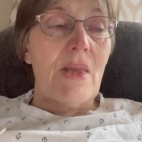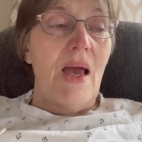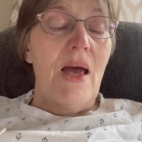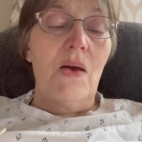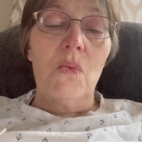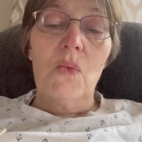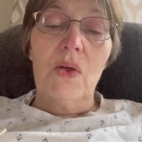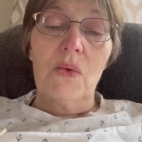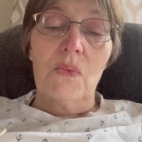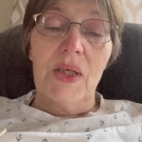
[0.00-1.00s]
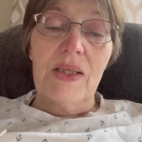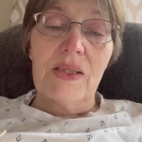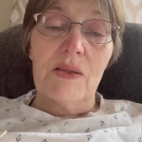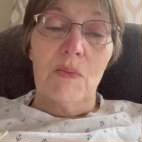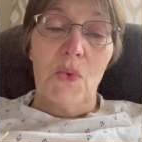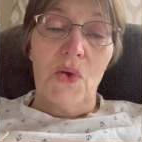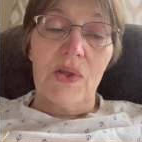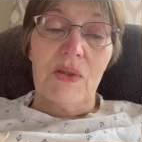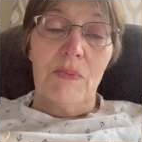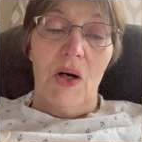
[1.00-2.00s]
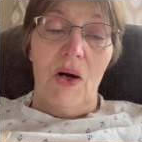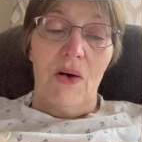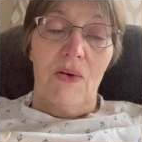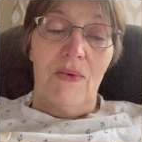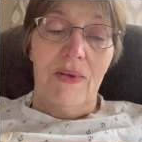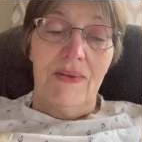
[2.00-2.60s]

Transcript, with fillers: And we'll read some more tomorrow.